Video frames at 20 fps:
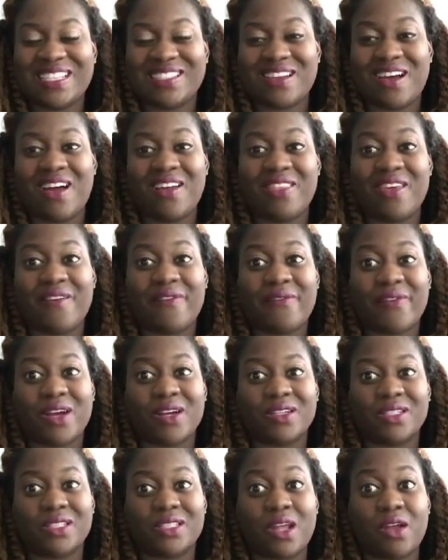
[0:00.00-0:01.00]
saw the
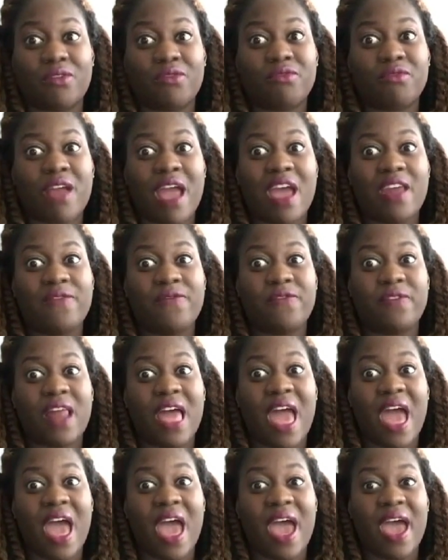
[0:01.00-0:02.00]
first red
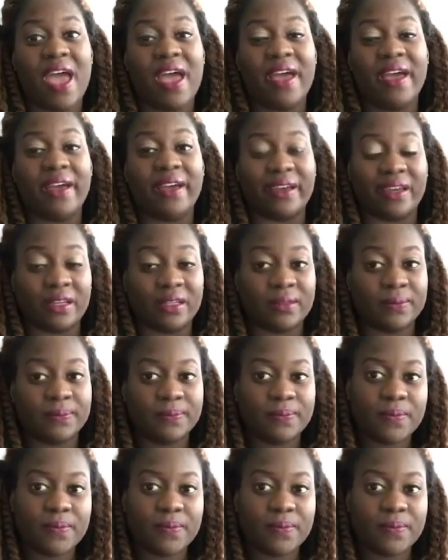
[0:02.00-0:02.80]
flag.